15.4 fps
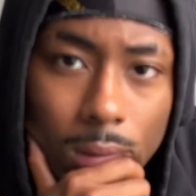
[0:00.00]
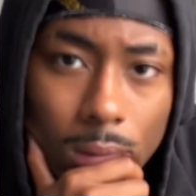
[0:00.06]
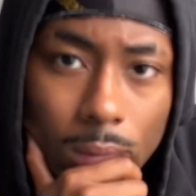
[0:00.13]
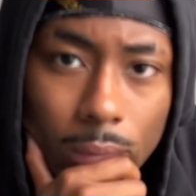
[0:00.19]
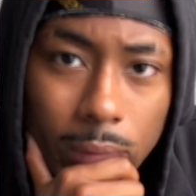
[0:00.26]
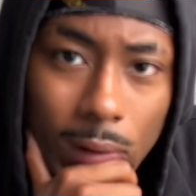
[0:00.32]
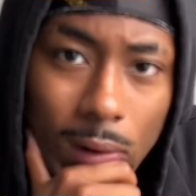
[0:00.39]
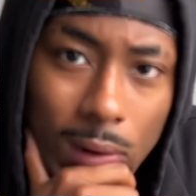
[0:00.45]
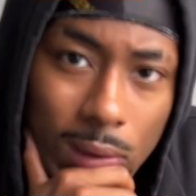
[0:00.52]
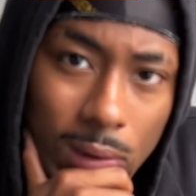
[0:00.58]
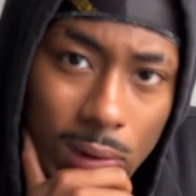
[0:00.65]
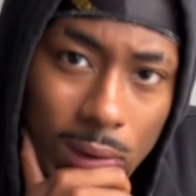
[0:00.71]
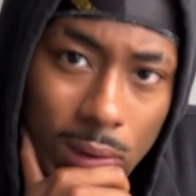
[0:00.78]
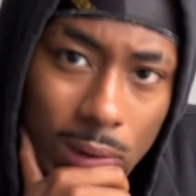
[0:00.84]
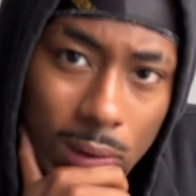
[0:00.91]
Really,
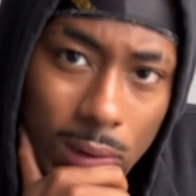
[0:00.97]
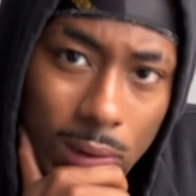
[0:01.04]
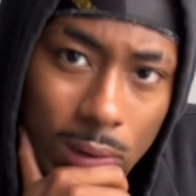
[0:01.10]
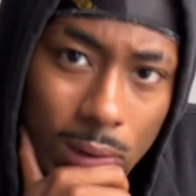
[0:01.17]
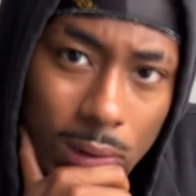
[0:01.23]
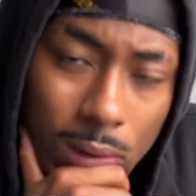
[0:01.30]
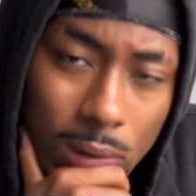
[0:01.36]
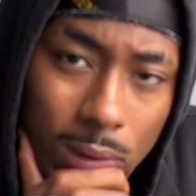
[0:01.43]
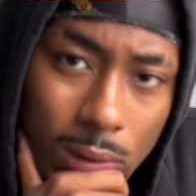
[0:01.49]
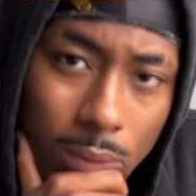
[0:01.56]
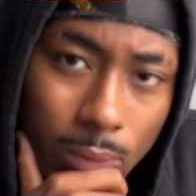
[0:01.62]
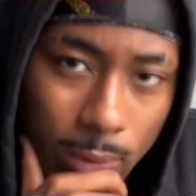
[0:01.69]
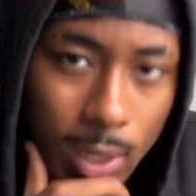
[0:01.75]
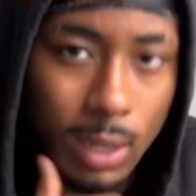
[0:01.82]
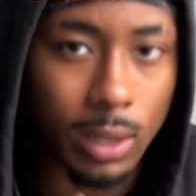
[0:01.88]
nigga?
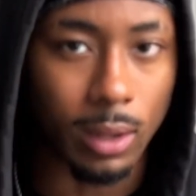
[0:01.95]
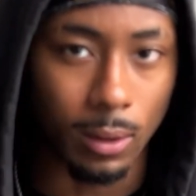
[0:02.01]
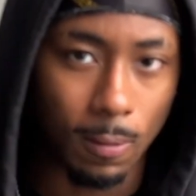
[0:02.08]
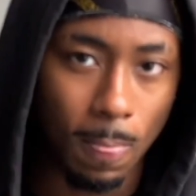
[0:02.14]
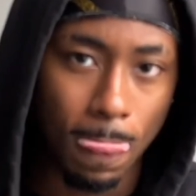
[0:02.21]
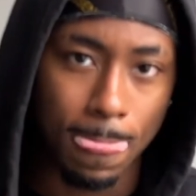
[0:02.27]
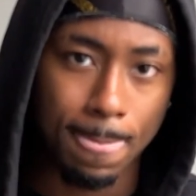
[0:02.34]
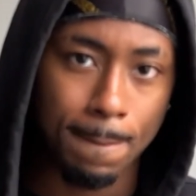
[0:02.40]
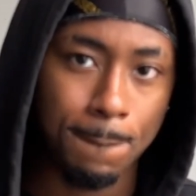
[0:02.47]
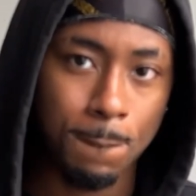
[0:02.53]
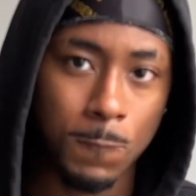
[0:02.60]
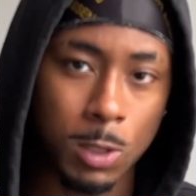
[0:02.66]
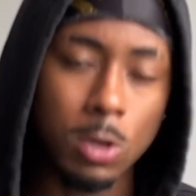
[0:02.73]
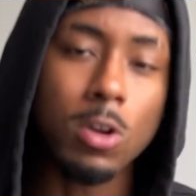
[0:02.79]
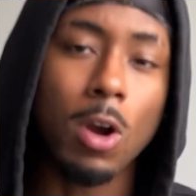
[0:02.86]
Really?
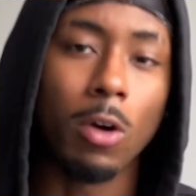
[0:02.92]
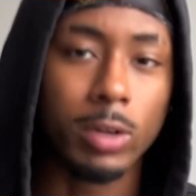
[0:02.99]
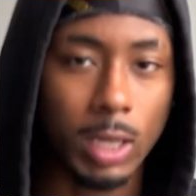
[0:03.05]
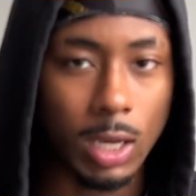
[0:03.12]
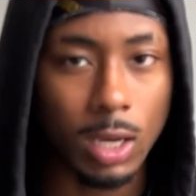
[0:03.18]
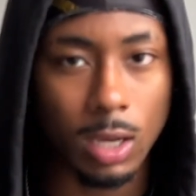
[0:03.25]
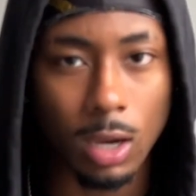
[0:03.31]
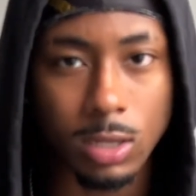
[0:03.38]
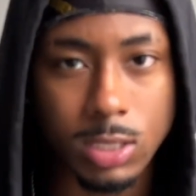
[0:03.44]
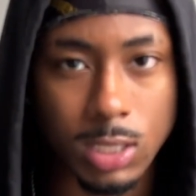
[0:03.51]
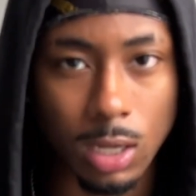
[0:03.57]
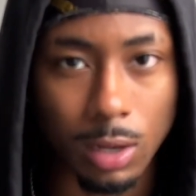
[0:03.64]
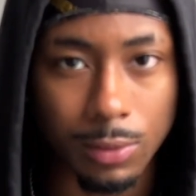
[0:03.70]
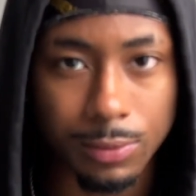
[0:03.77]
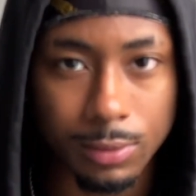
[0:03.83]
You gonna kill
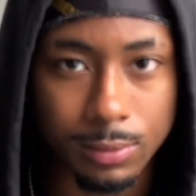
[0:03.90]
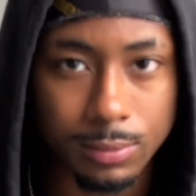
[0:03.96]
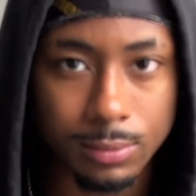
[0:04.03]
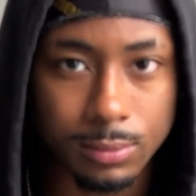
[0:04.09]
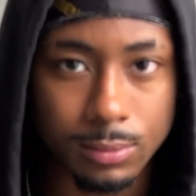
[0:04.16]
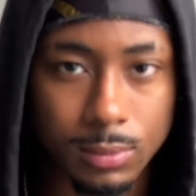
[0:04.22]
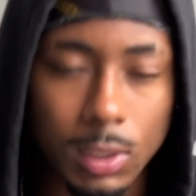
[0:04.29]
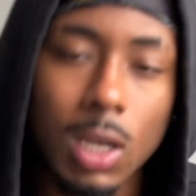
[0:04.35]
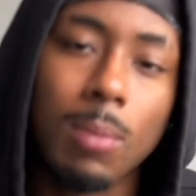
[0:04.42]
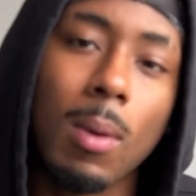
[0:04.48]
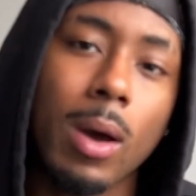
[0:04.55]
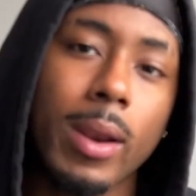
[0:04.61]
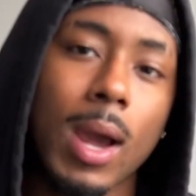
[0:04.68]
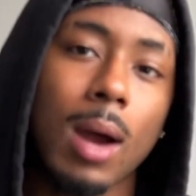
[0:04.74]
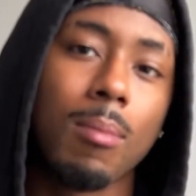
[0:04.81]
yourself? Come
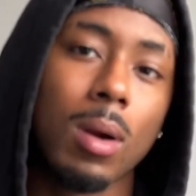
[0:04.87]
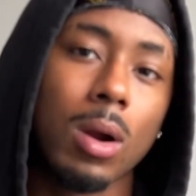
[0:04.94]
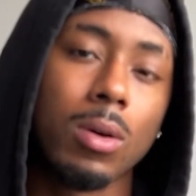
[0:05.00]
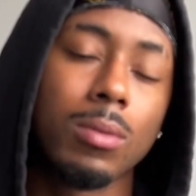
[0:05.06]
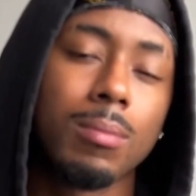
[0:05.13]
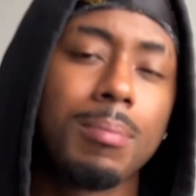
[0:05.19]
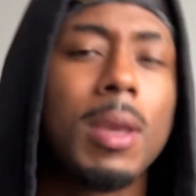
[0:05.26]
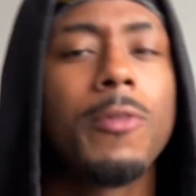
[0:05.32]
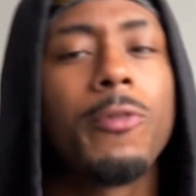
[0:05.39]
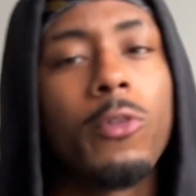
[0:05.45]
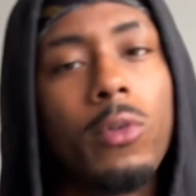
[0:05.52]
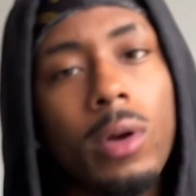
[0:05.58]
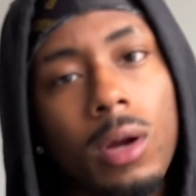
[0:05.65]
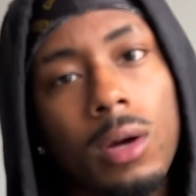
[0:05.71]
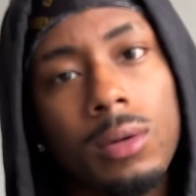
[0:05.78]
on now, bro. Be for
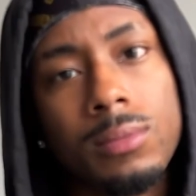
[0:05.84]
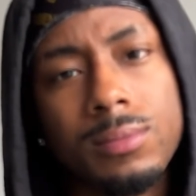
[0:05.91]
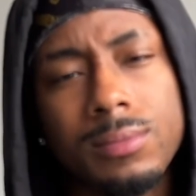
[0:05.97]
real.